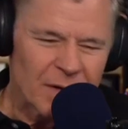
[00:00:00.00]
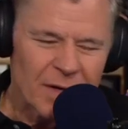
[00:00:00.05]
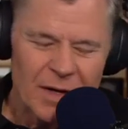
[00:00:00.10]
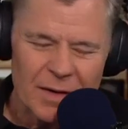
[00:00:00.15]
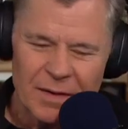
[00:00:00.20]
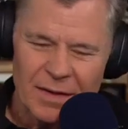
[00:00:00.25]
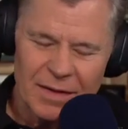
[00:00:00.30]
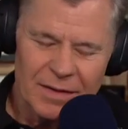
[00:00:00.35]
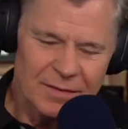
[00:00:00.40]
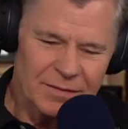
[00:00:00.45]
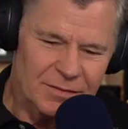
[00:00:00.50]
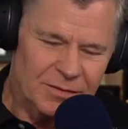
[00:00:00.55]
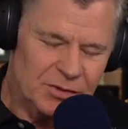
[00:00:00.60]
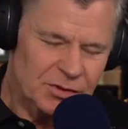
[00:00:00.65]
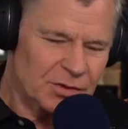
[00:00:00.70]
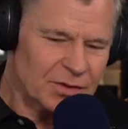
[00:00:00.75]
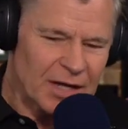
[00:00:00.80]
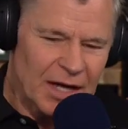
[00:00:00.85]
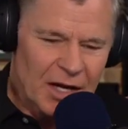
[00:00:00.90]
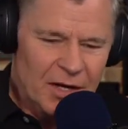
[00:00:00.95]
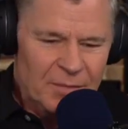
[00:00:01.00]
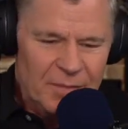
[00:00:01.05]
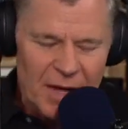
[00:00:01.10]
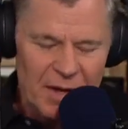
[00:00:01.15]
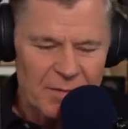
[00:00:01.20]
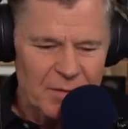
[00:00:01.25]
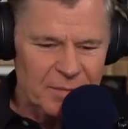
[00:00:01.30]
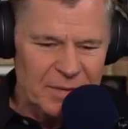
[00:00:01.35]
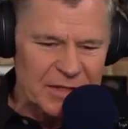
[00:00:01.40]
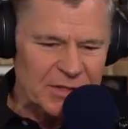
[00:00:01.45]
I, shouldn't
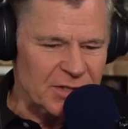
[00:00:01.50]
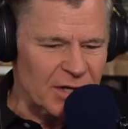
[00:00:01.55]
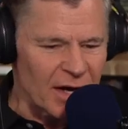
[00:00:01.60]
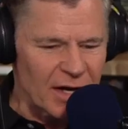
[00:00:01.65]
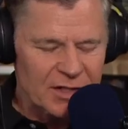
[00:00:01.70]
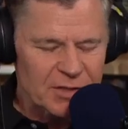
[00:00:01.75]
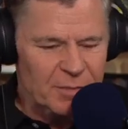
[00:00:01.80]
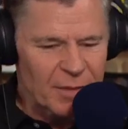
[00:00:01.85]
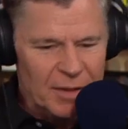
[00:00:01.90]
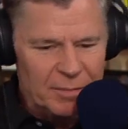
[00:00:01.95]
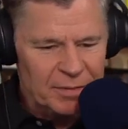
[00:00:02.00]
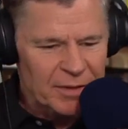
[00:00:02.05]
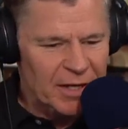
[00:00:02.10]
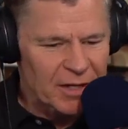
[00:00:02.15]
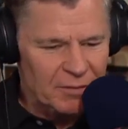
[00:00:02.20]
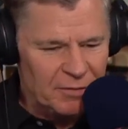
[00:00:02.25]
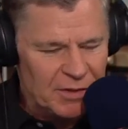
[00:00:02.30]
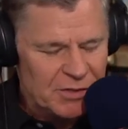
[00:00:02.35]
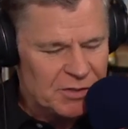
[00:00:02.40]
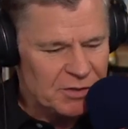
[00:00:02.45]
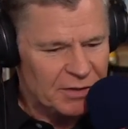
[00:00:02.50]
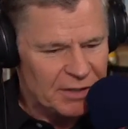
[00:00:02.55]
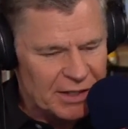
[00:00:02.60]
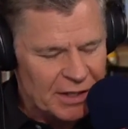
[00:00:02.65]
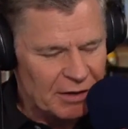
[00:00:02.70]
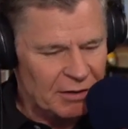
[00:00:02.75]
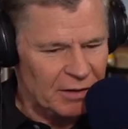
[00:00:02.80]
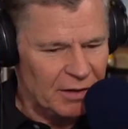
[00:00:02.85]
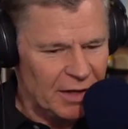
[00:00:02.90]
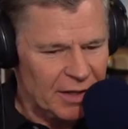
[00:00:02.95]
Alabama be docked by playing Western
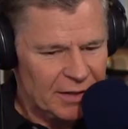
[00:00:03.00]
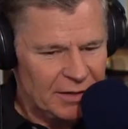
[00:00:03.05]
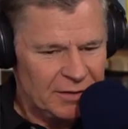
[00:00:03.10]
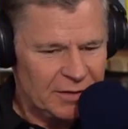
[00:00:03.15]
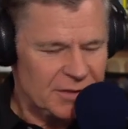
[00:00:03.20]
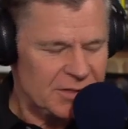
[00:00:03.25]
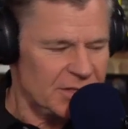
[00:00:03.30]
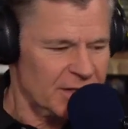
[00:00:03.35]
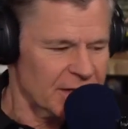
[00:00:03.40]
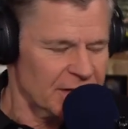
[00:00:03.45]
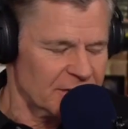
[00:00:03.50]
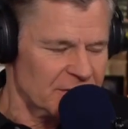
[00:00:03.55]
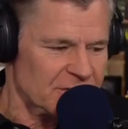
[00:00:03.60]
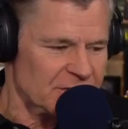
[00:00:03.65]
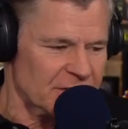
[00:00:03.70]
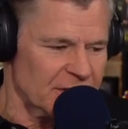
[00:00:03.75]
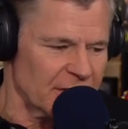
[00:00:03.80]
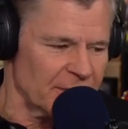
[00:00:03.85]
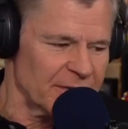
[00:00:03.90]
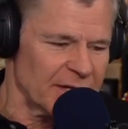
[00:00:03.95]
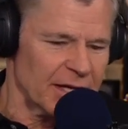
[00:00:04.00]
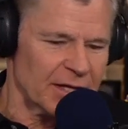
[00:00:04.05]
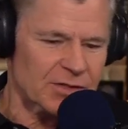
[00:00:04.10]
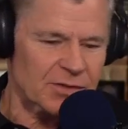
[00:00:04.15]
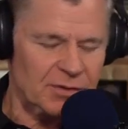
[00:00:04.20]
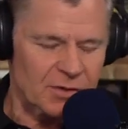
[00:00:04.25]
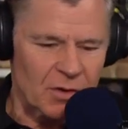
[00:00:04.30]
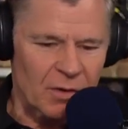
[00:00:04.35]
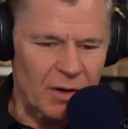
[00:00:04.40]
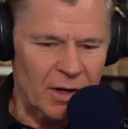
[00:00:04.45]
Carolina this late in the season? I mean,
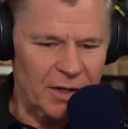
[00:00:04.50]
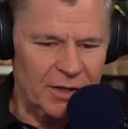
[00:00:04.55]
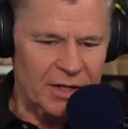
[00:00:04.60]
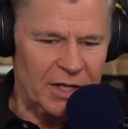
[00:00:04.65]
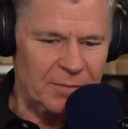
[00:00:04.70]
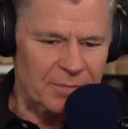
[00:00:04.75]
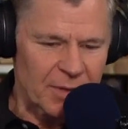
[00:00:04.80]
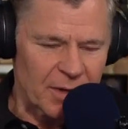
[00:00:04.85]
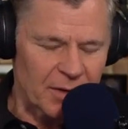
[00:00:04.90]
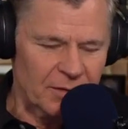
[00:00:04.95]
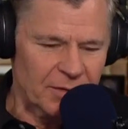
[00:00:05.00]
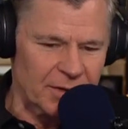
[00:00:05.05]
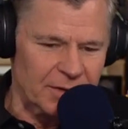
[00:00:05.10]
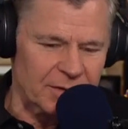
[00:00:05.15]
well, I opponent.